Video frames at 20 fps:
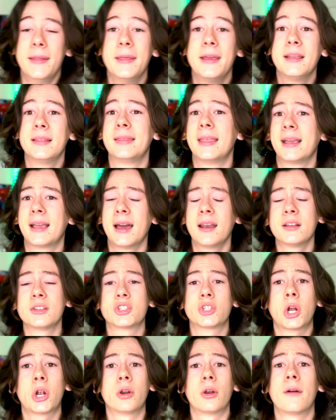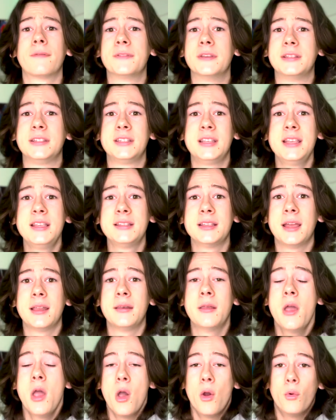they, they kind of started off the
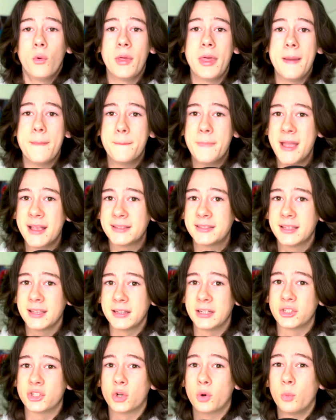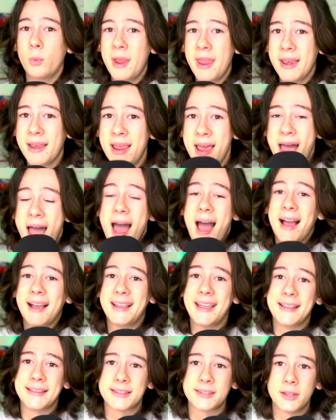season with a big signature win
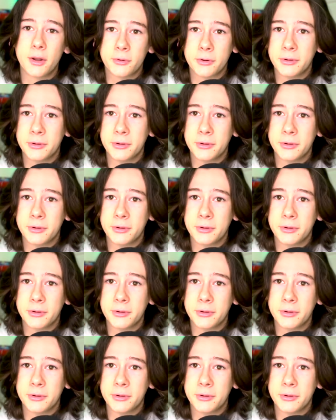against Notre